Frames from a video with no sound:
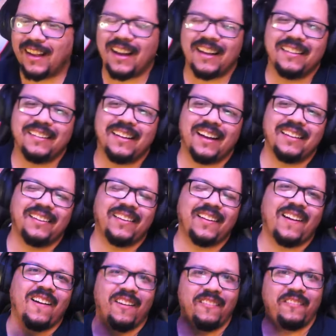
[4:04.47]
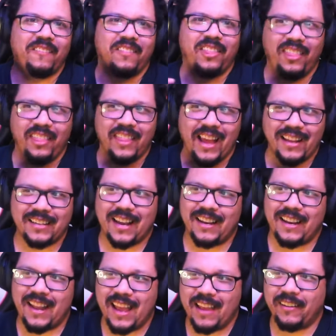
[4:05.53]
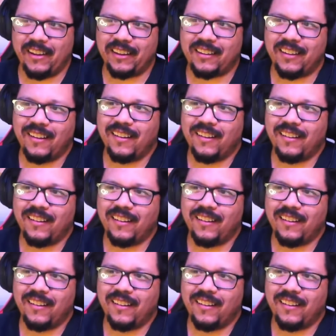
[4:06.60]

I I love that dynamic.